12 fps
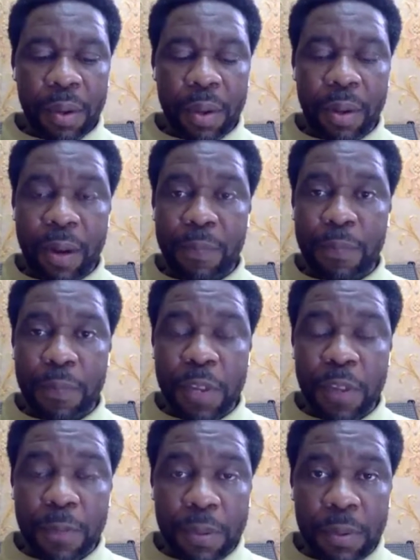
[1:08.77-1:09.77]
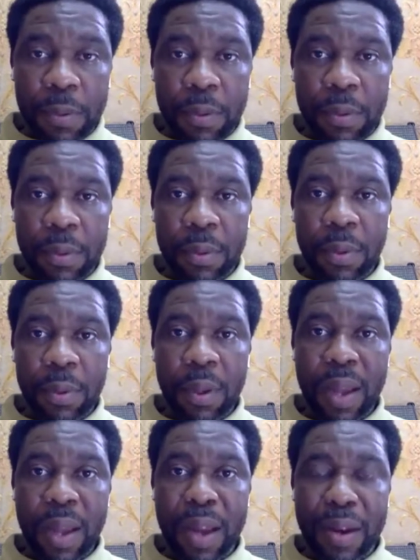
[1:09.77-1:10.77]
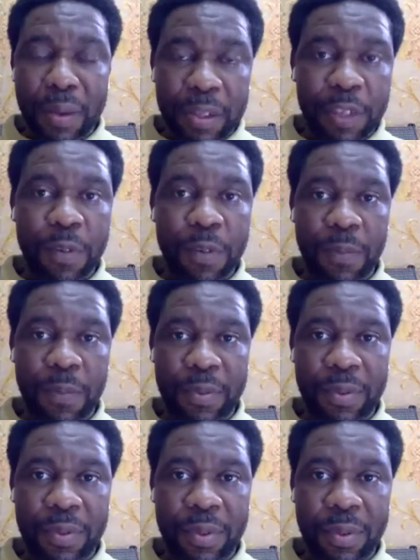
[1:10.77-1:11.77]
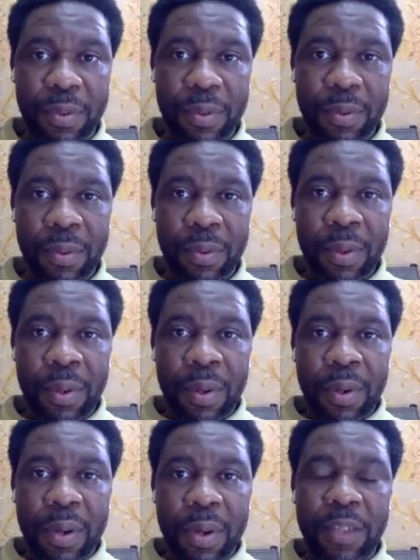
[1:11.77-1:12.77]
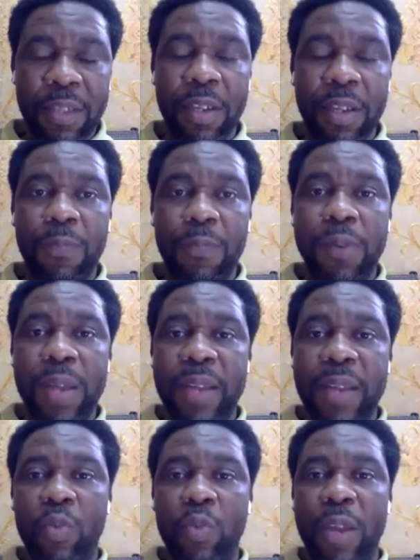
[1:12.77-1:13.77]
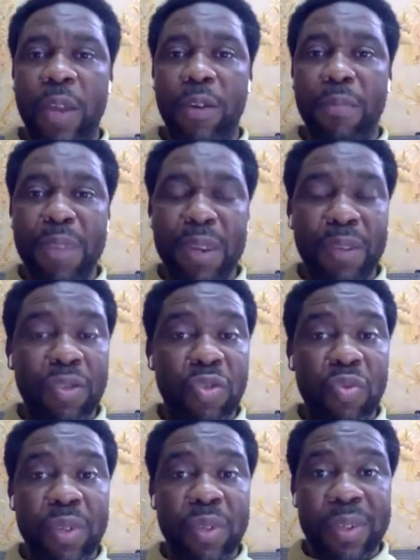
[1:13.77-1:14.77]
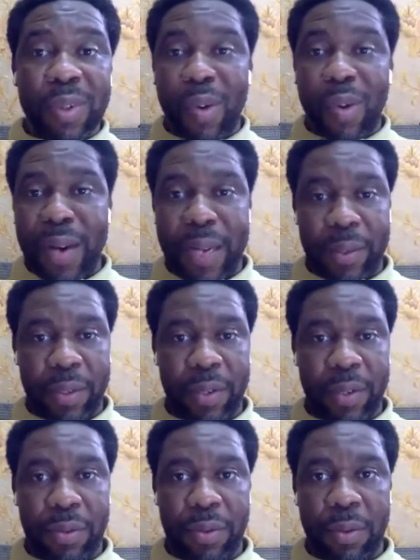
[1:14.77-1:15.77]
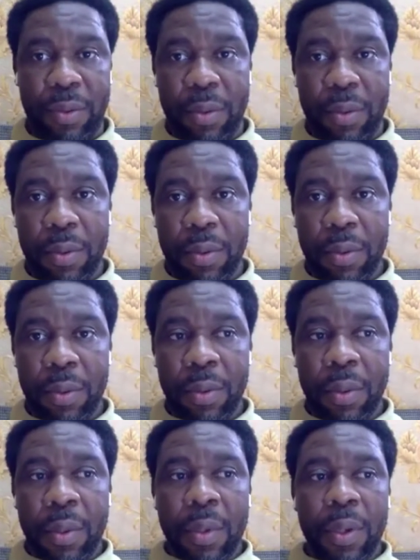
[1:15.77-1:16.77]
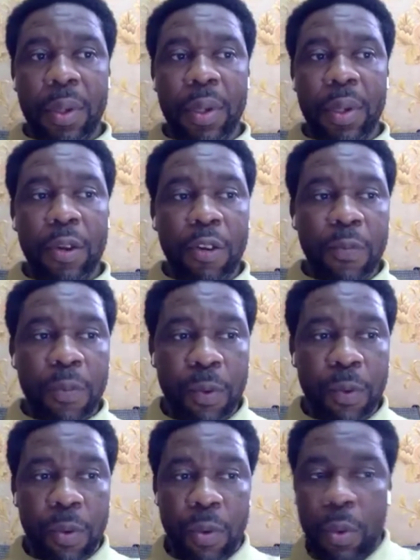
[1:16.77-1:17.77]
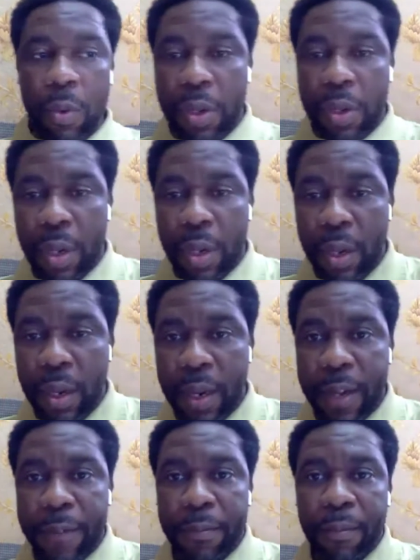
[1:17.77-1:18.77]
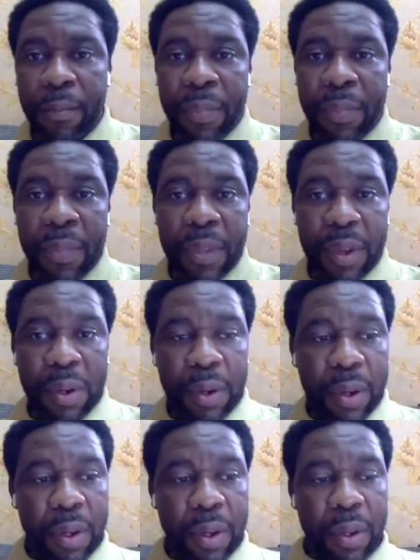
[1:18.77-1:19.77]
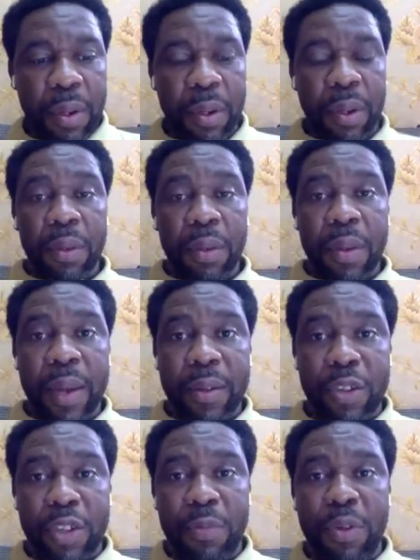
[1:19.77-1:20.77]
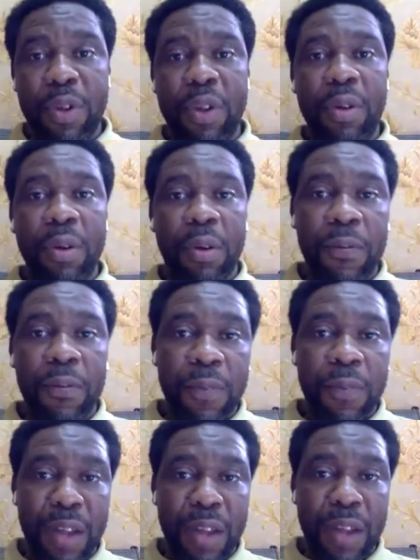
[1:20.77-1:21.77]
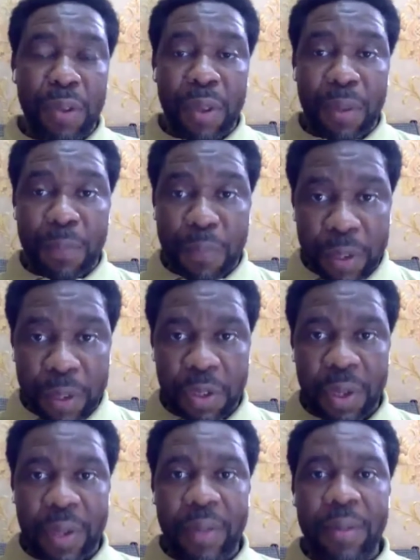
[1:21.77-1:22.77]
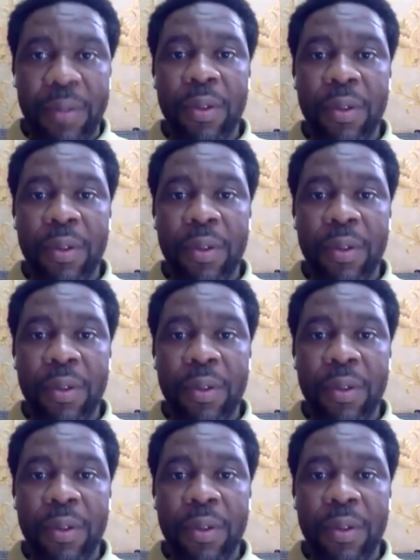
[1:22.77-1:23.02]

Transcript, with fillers: there are people, and there is a purpose. There's a place where your ministry is connected to. A lot of people could hear the, the testimony of another preacher